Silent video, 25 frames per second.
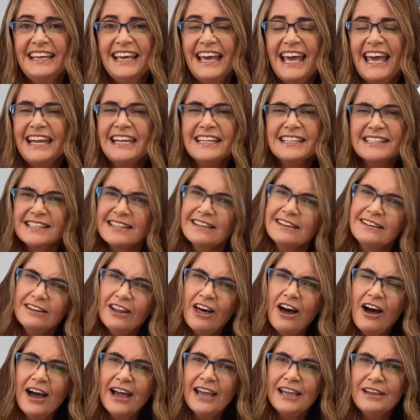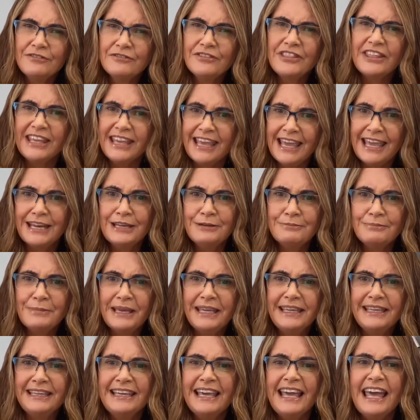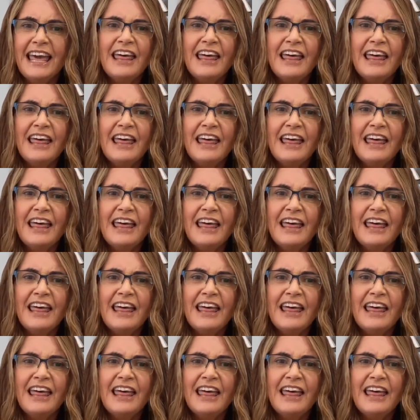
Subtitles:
And it's a lie of the enemy